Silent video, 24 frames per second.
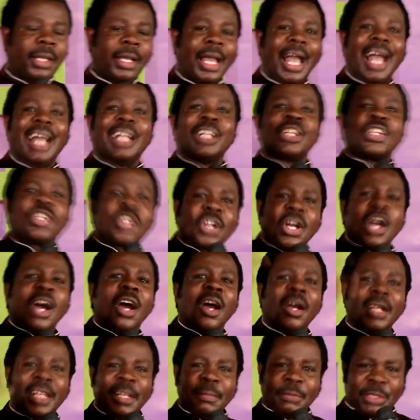And
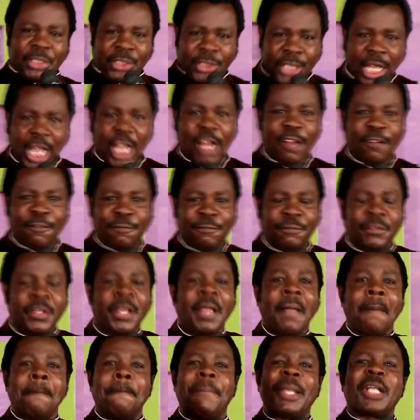God
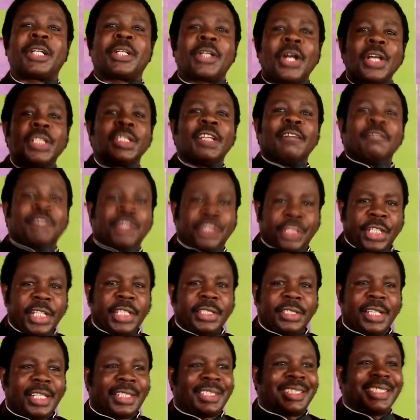himself, because of
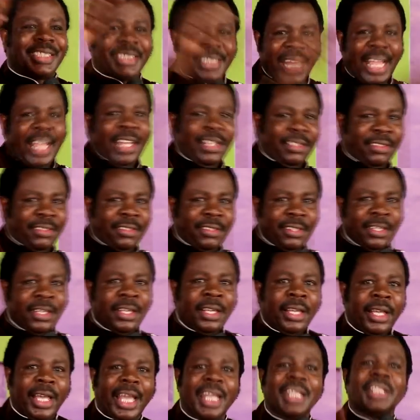Jesus'
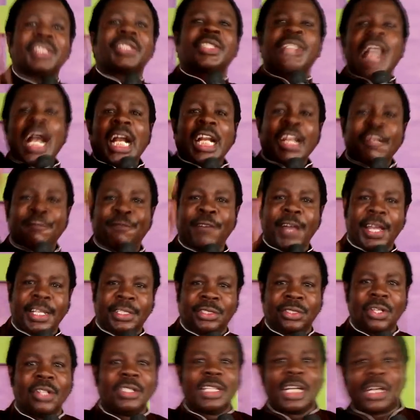death and
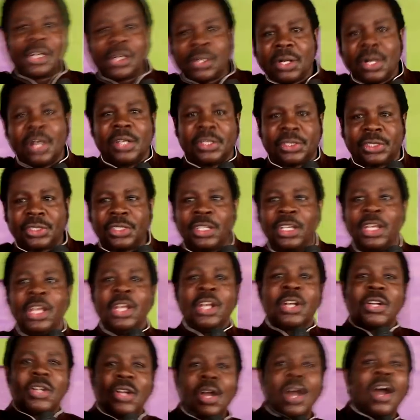sacrifice on the
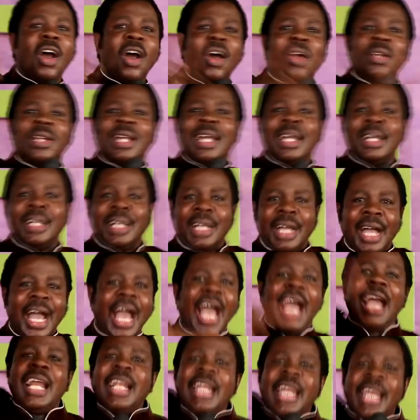cross, God
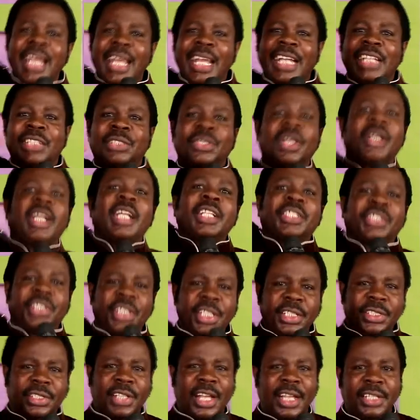highly exalted
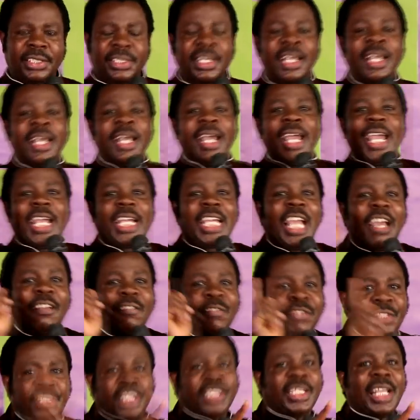Jesus and
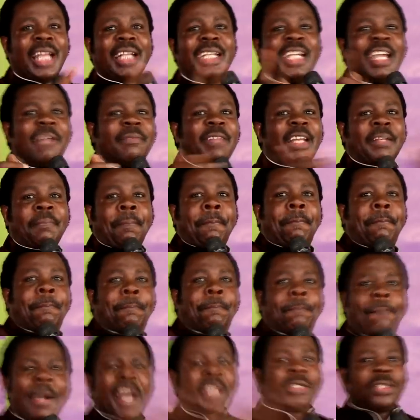gave Jesus a name
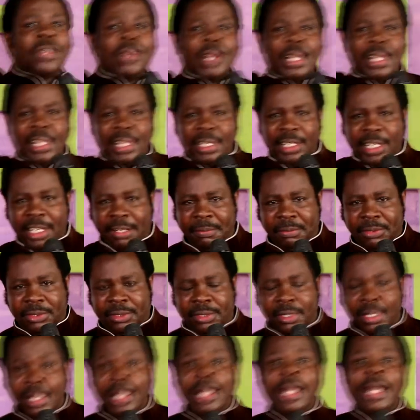that passed all other
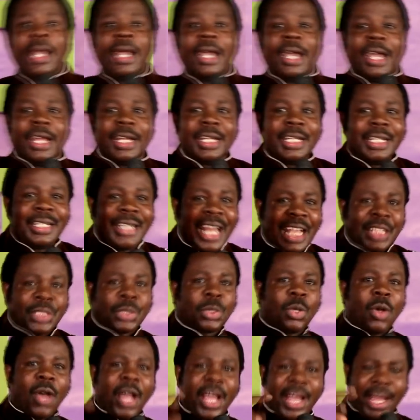names. And that's
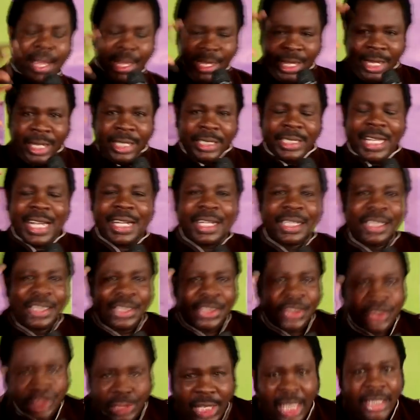why the
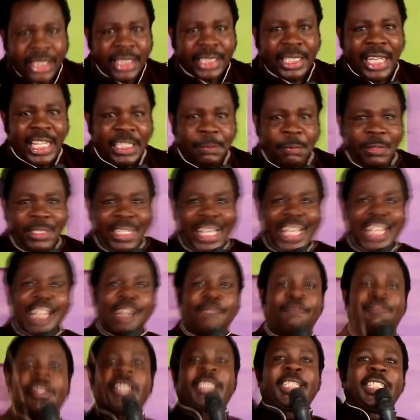Christianity has been
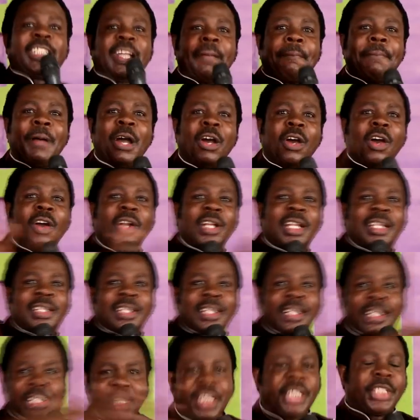elevated above all
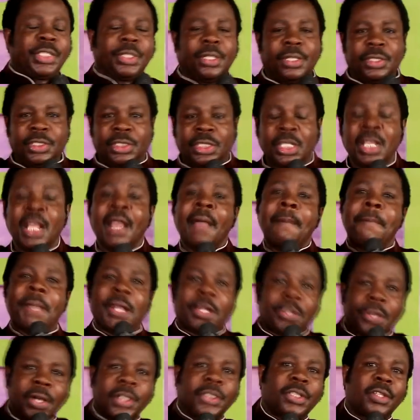other religions,
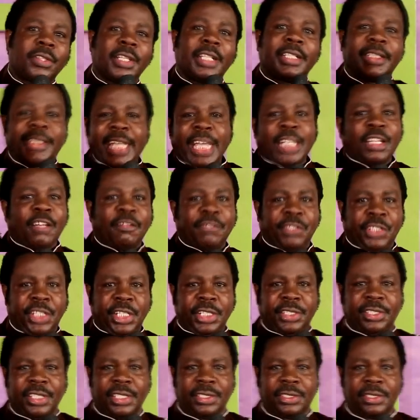because of the death of
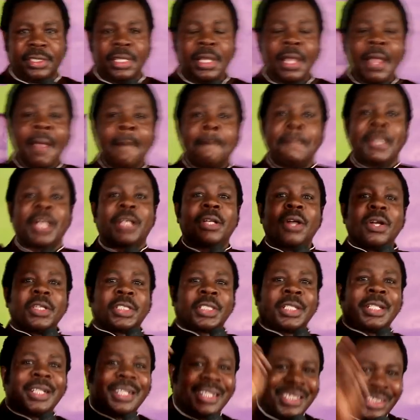Jesus.
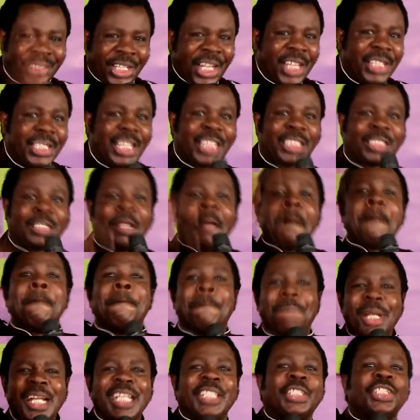Because Jesus
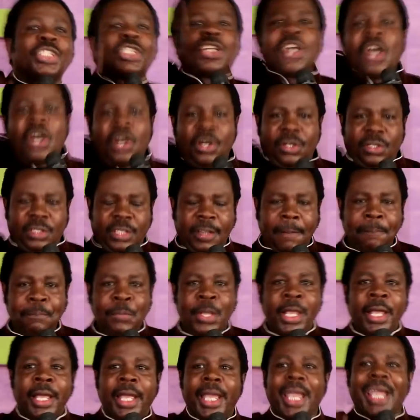pleased God.
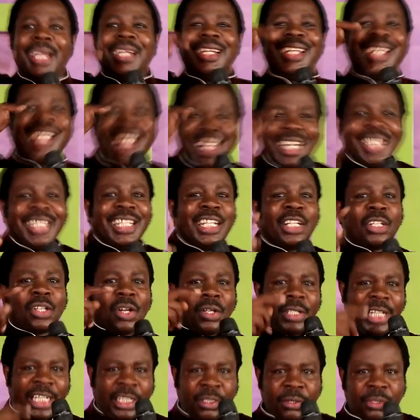And anything
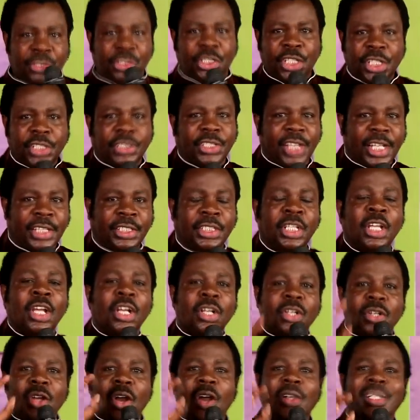connected to Jesus,
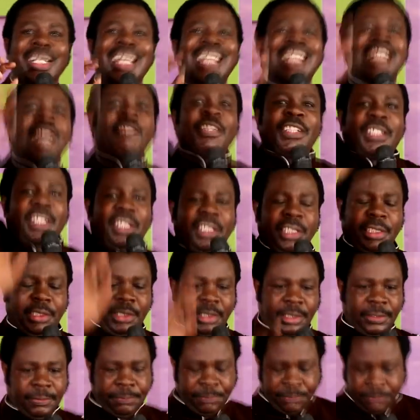God elevated it.